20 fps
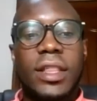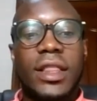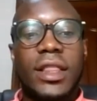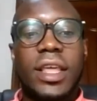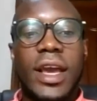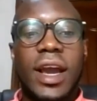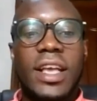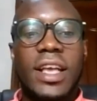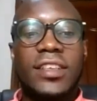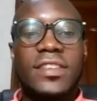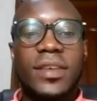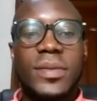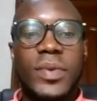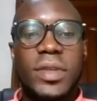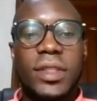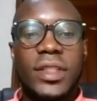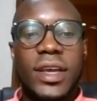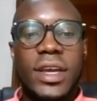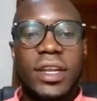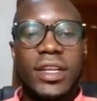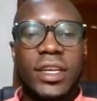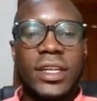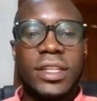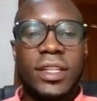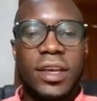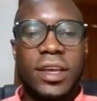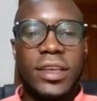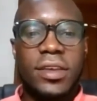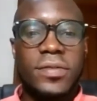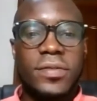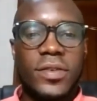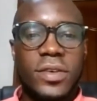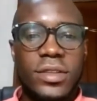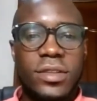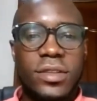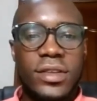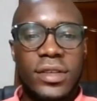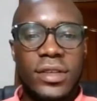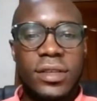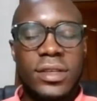The ICPD agenda
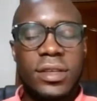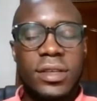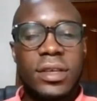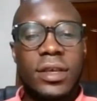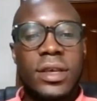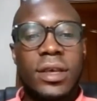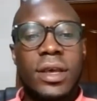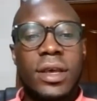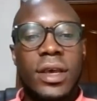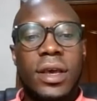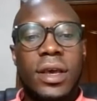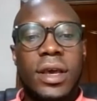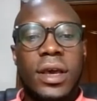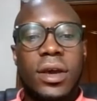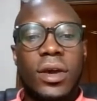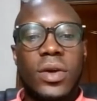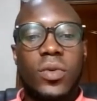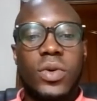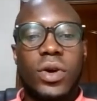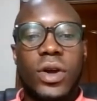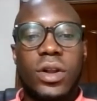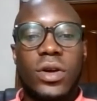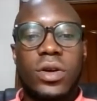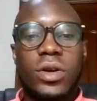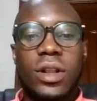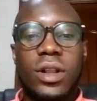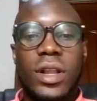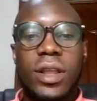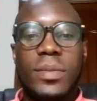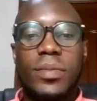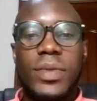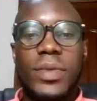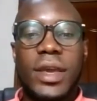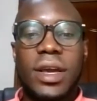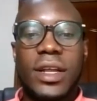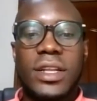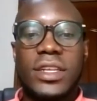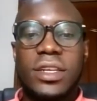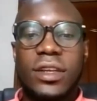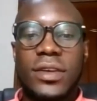efforts will only be
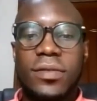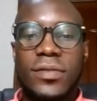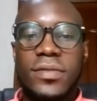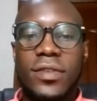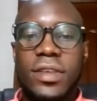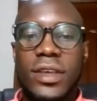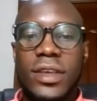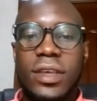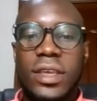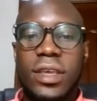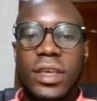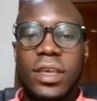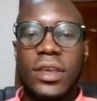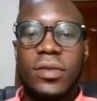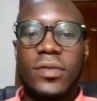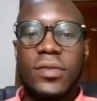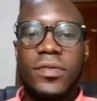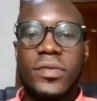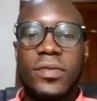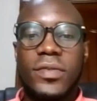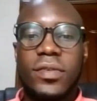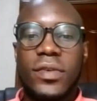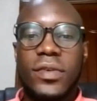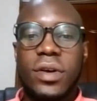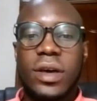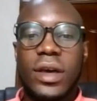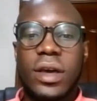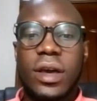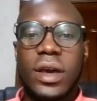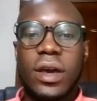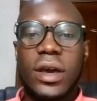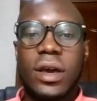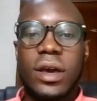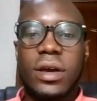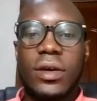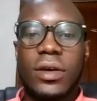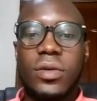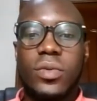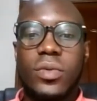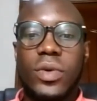achieved if
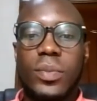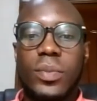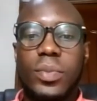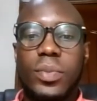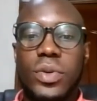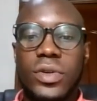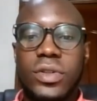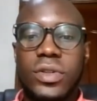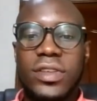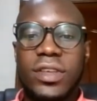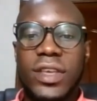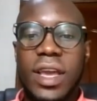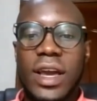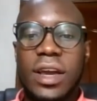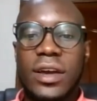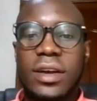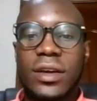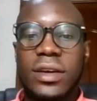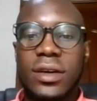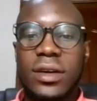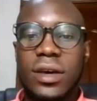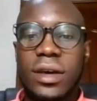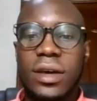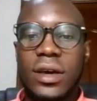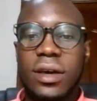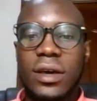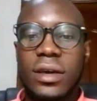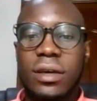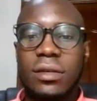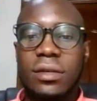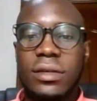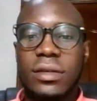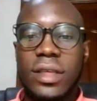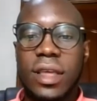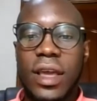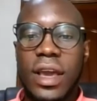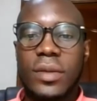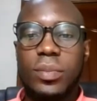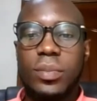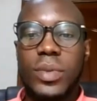we put young
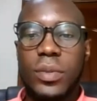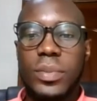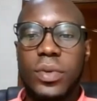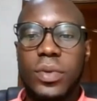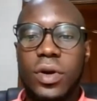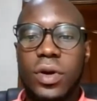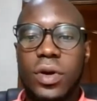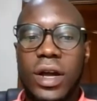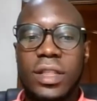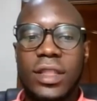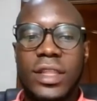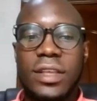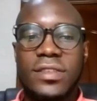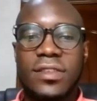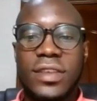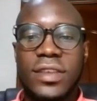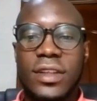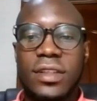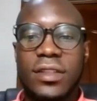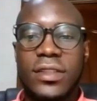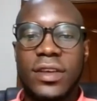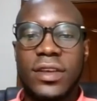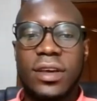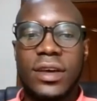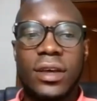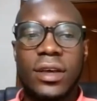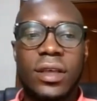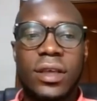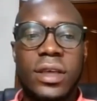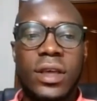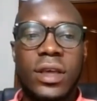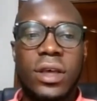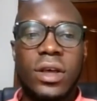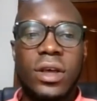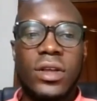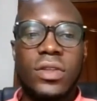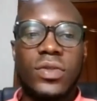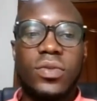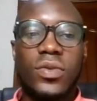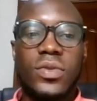people at the center
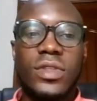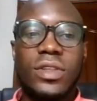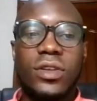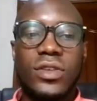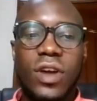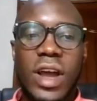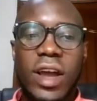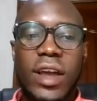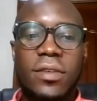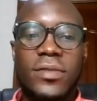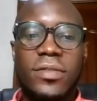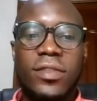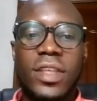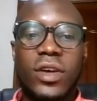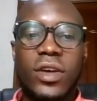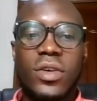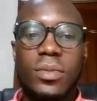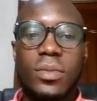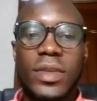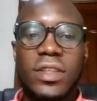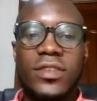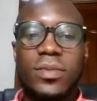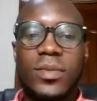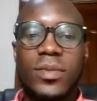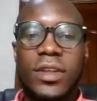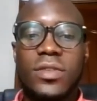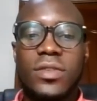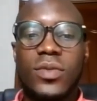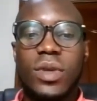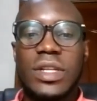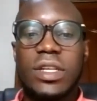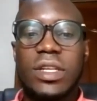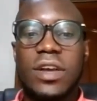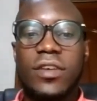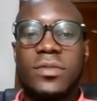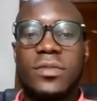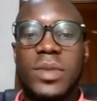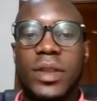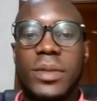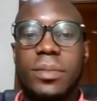to drive the commitment which
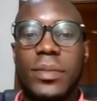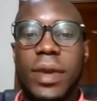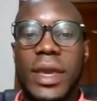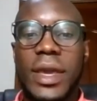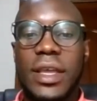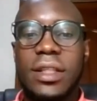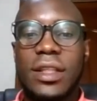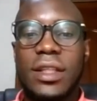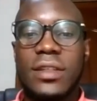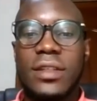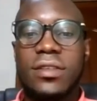have been made